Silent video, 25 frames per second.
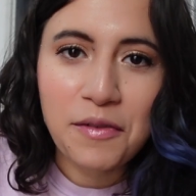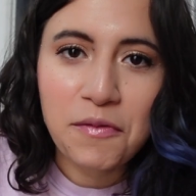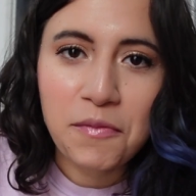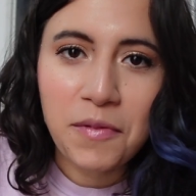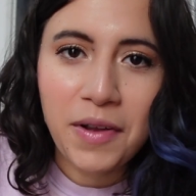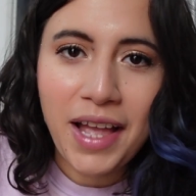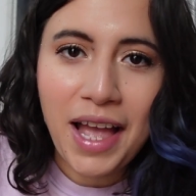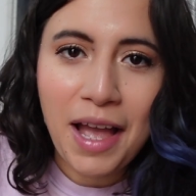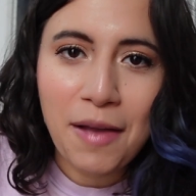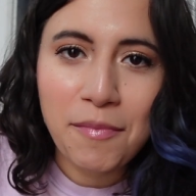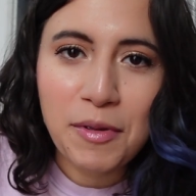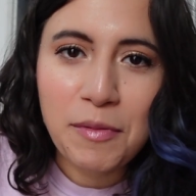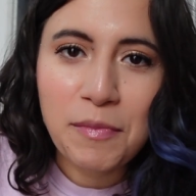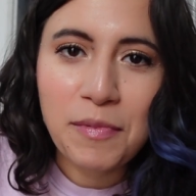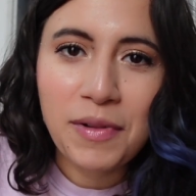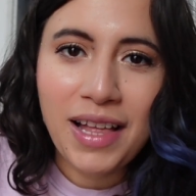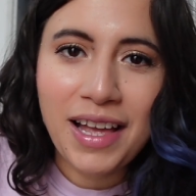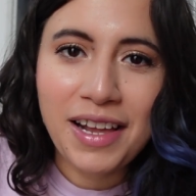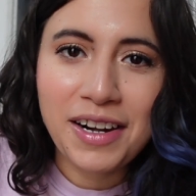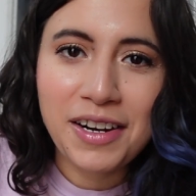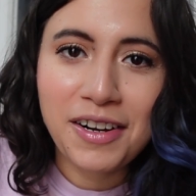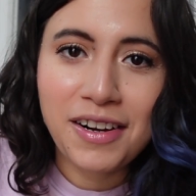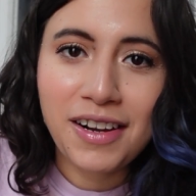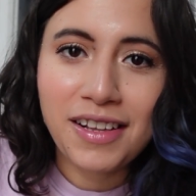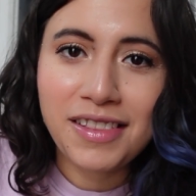for my Happy
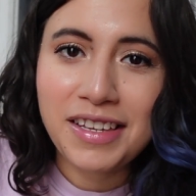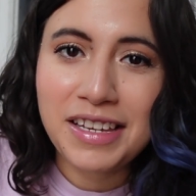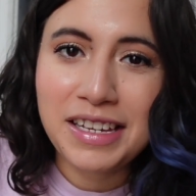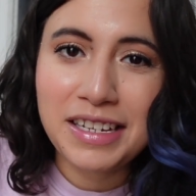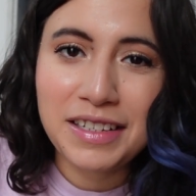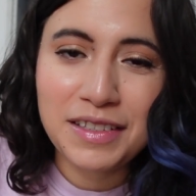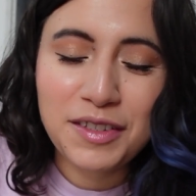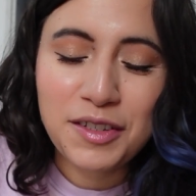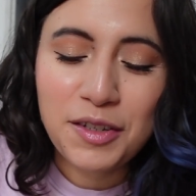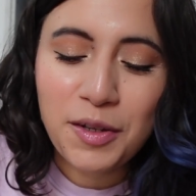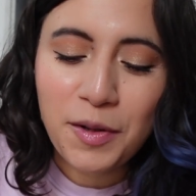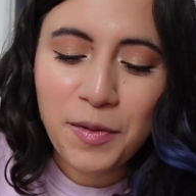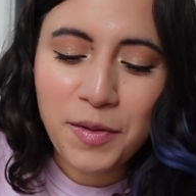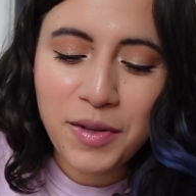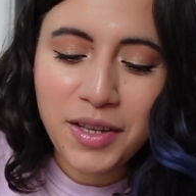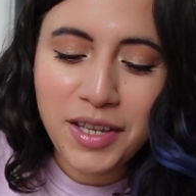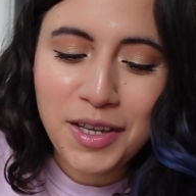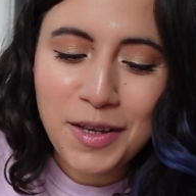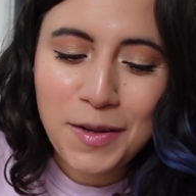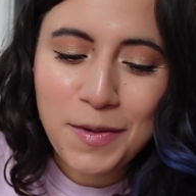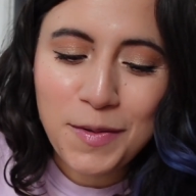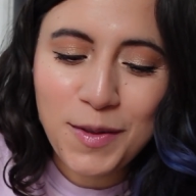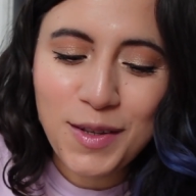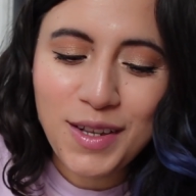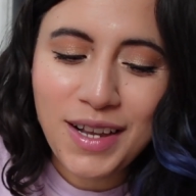Planner. I think it's so
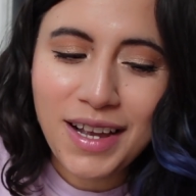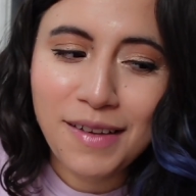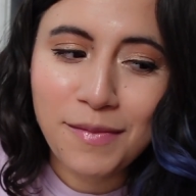cute.